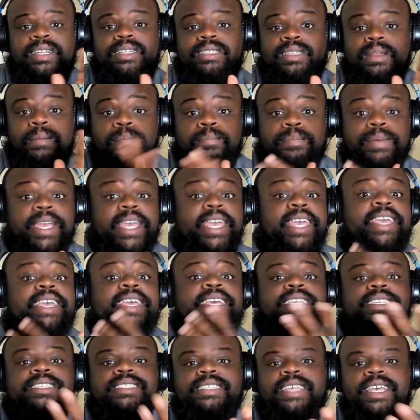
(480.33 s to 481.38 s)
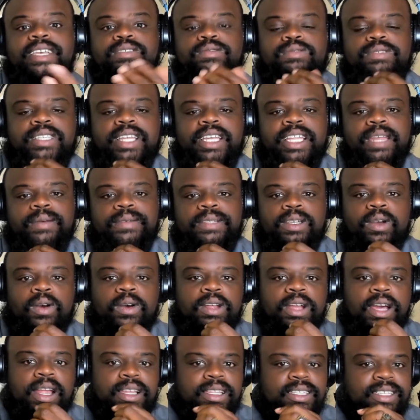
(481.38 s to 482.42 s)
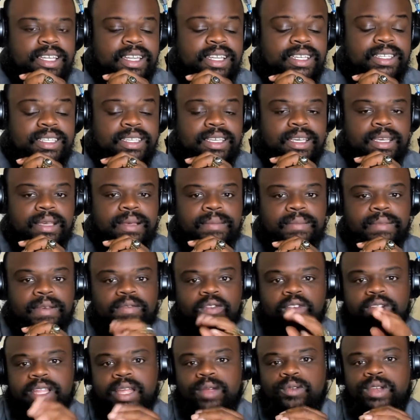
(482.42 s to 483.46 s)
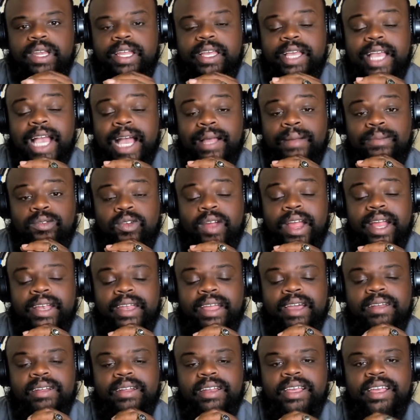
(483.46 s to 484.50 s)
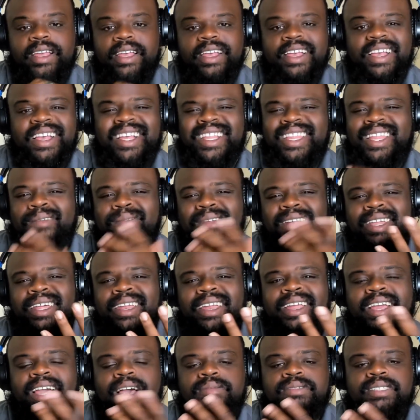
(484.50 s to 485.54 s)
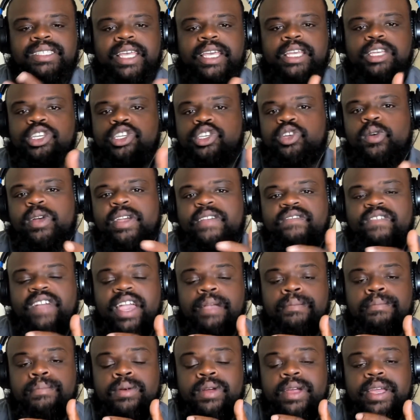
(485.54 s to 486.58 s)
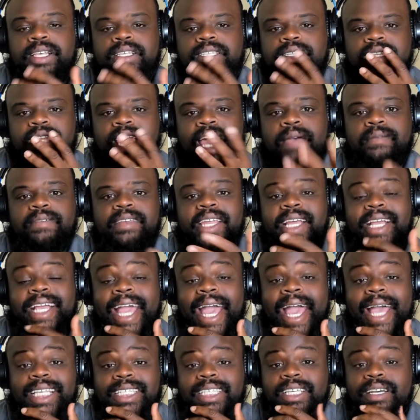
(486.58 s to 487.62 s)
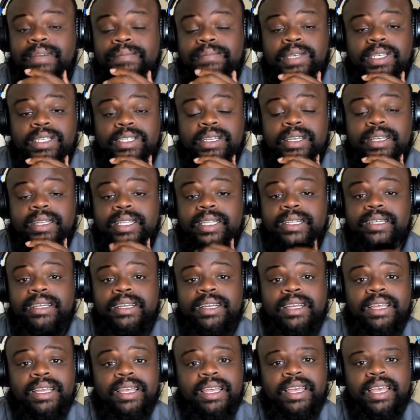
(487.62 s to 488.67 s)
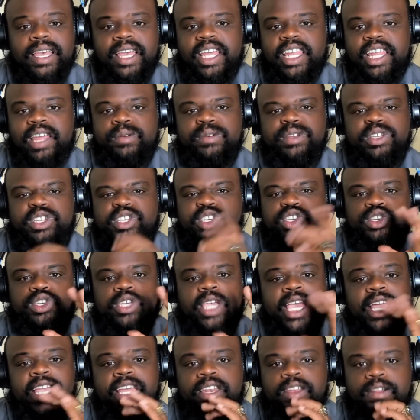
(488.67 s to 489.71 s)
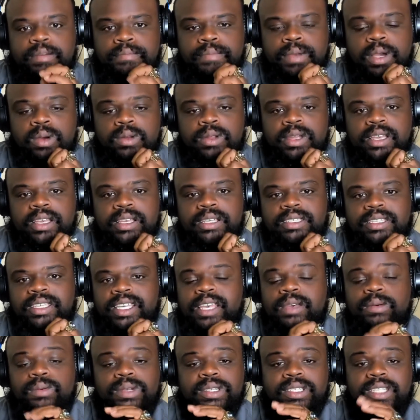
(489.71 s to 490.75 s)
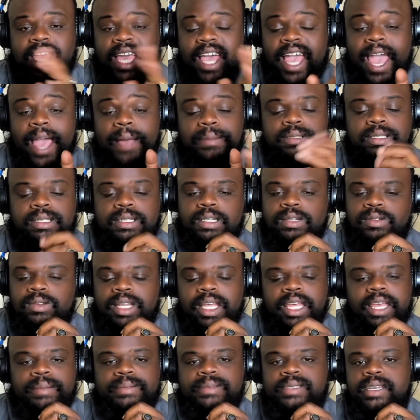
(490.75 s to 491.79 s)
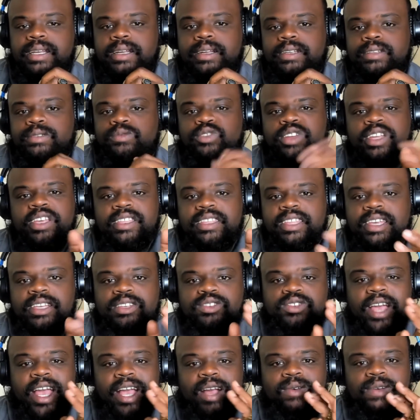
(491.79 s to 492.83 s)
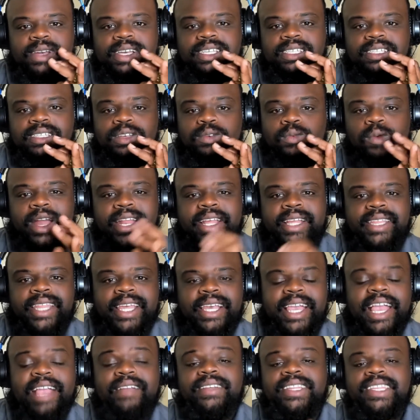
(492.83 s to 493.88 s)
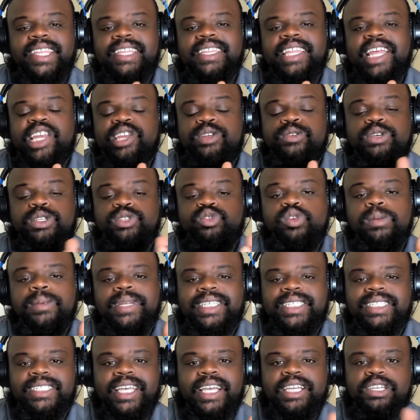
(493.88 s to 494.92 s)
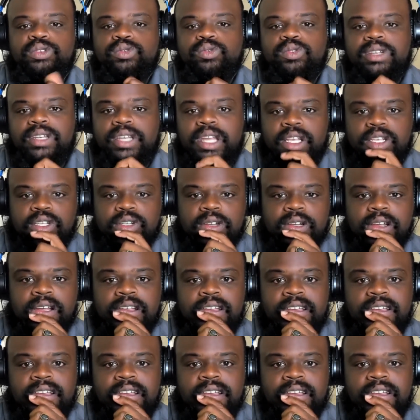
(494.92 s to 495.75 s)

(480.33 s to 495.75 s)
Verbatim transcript: the big sexual thing that was going on in Tennessee before they really got cracked down on it, they were literally upstage showing fake breasts and having the guys hump each other and they were just shaking their booties. It was absolutely absurd. What do you think drag queens do? Why do you think everything they do is normally sexual in nature?